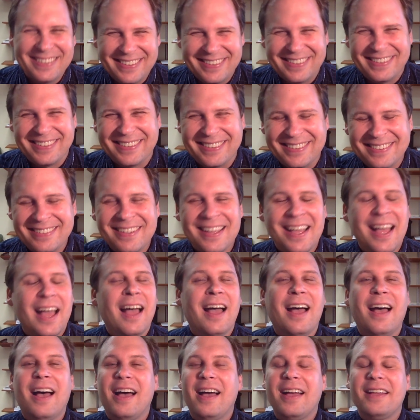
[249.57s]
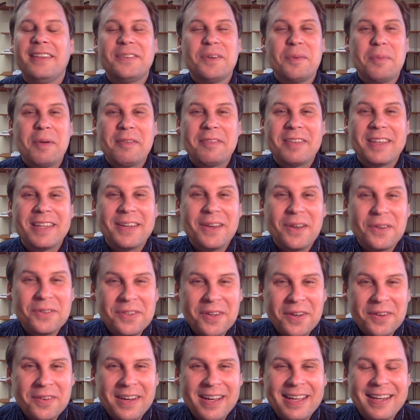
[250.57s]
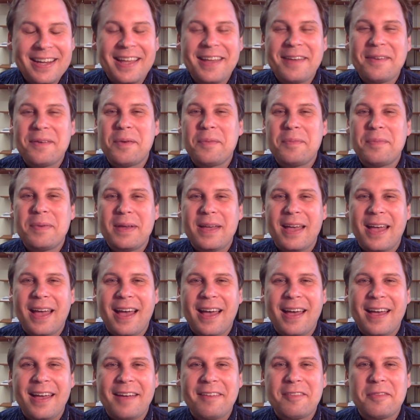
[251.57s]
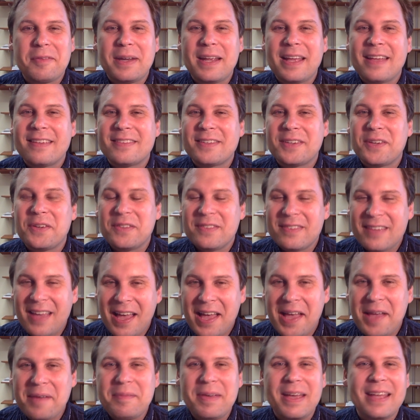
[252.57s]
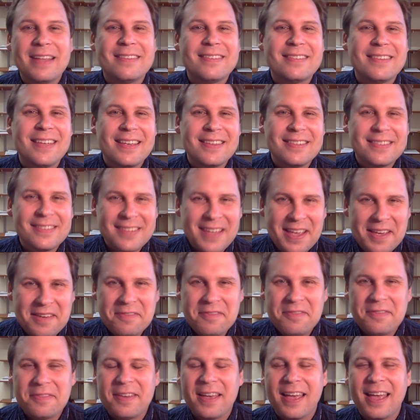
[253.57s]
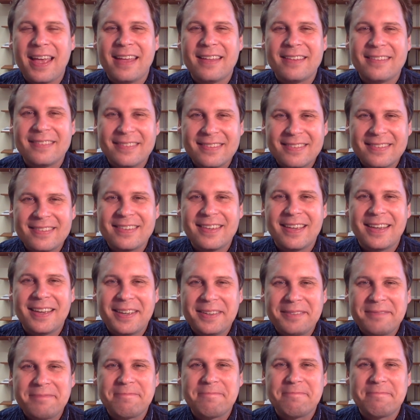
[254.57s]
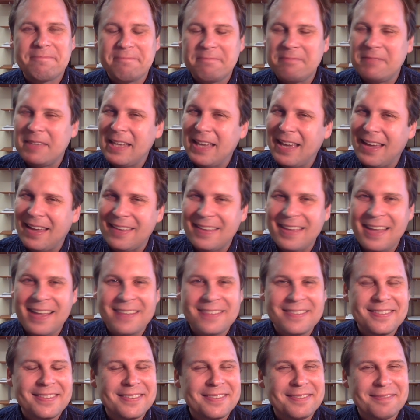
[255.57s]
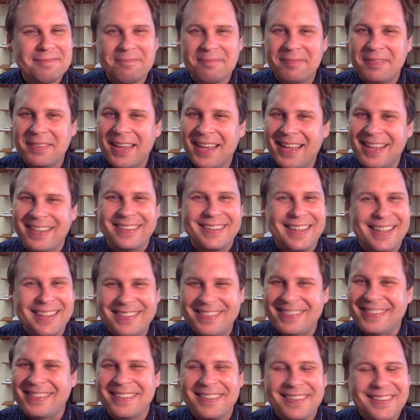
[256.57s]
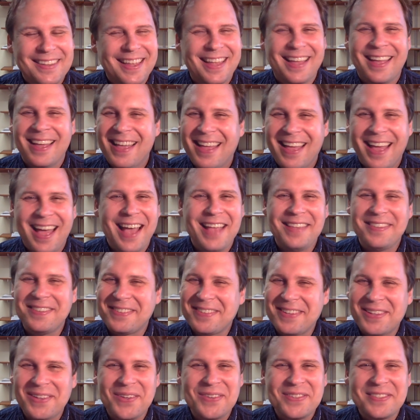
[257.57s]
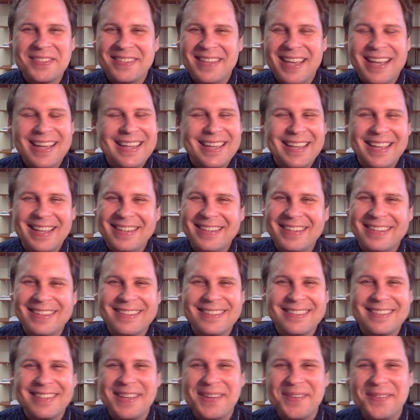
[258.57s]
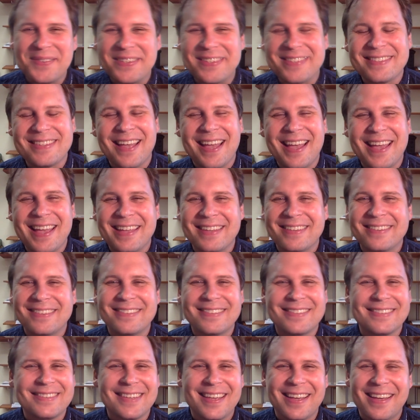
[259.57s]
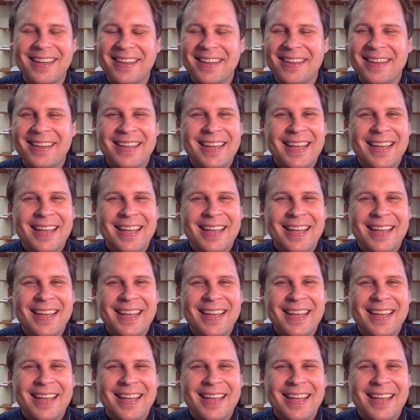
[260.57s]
i just hope everything goes all right i hope uh, everybody has a good time and stays safe and um, yeah that's that's that's as close as i can get to this thing with science uh,